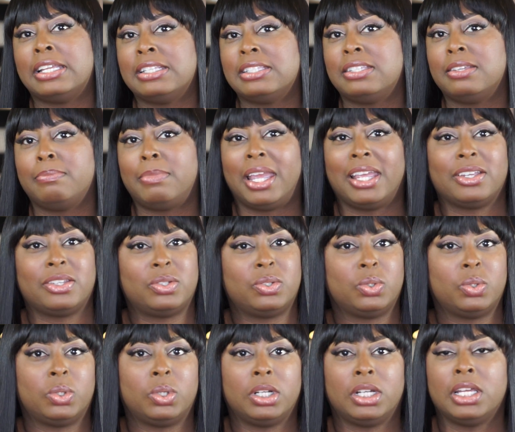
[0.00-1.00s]
and to make
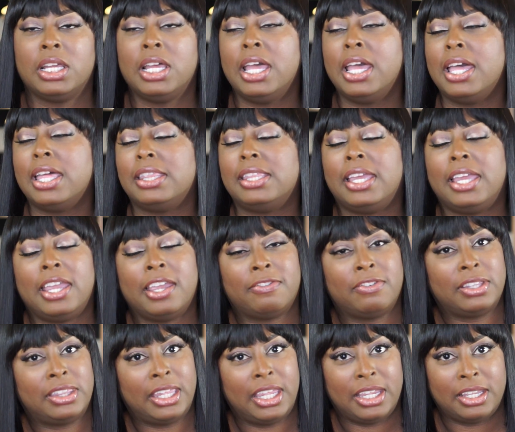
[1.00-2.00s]
sure that
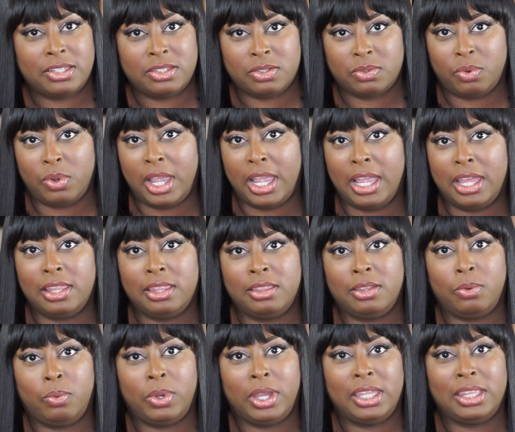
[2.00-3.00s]
everything is ran
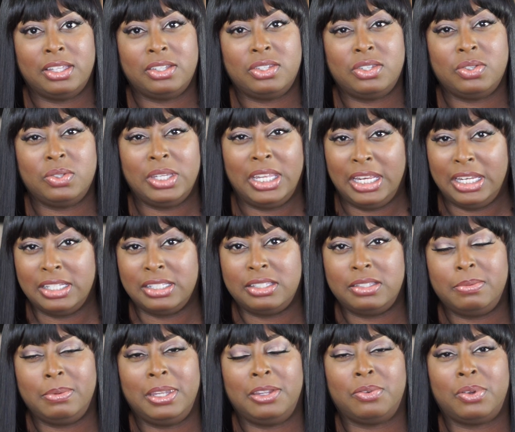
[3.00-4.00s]
the way that you need it
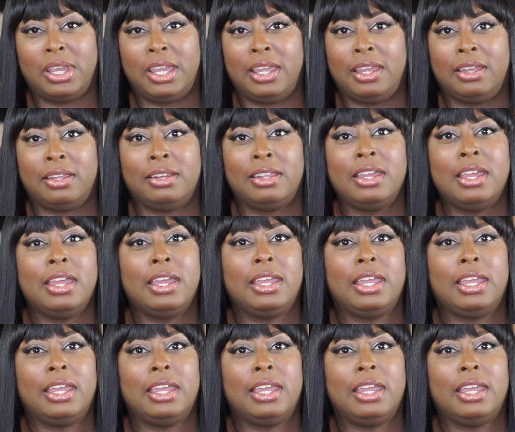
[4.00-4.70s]
to be ran.